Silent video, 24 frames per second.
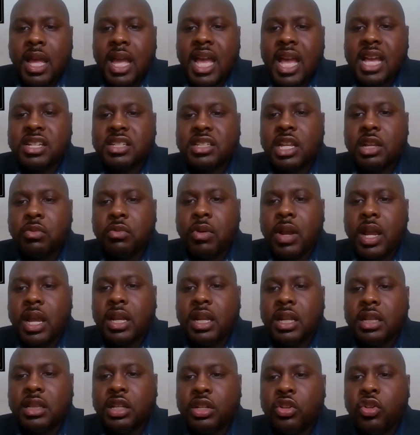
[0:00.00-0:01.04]
As they
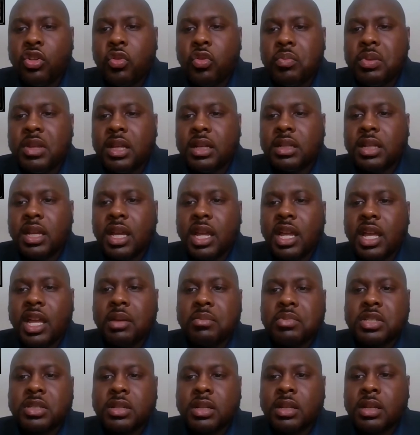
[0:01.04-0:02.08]
raided the Nubian
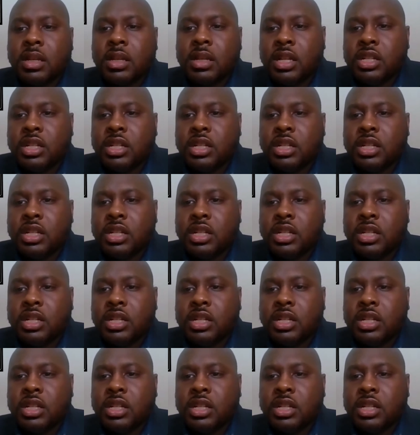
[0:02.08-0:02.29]
camps,